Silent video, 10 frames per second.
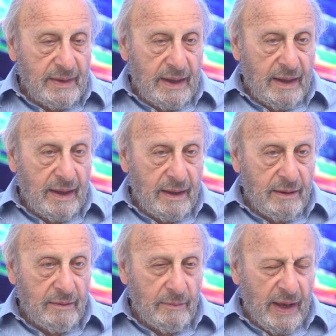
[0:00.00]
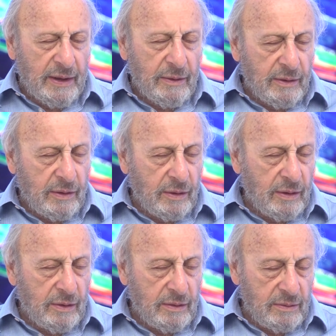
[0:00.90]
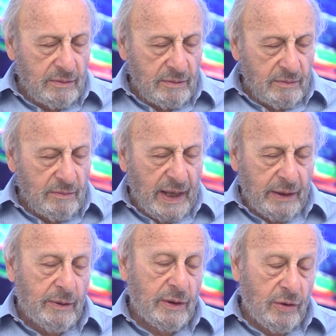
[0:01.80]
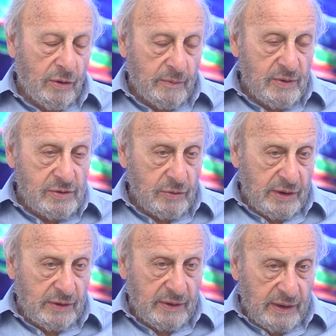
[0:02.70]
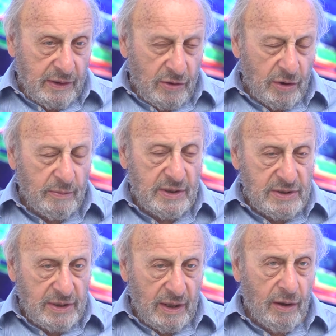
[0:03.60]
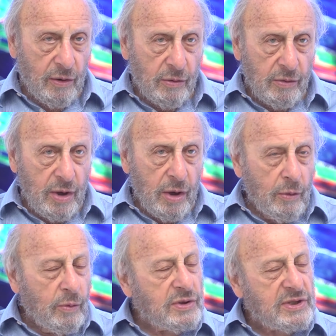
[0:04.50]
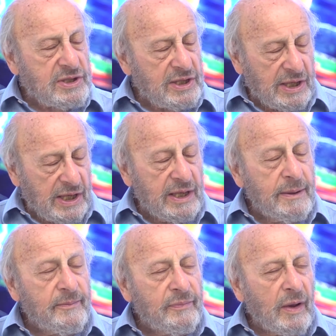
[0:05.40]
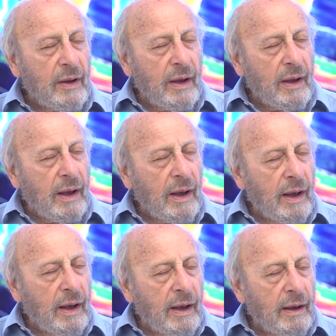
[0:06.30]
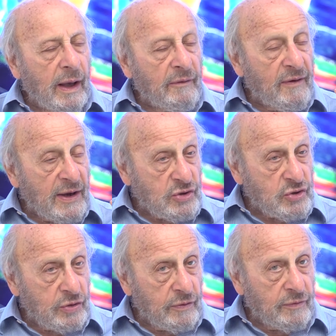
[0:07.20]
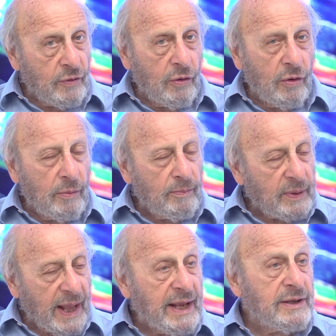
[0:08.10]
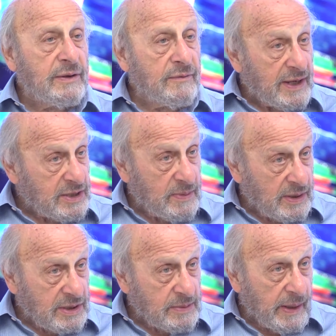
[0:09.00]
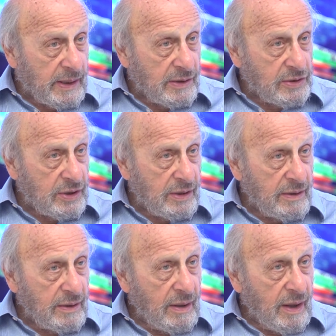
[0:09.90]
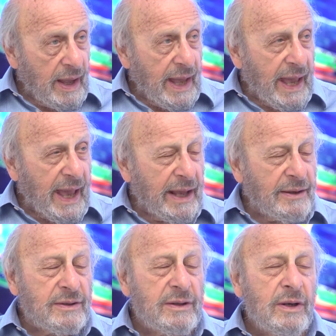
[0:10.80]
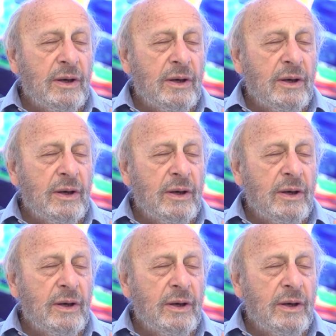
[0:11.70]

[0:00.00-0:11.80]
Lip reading: macroeconomist, looking at the economy as a whole, would see a function for planned investment expenditure and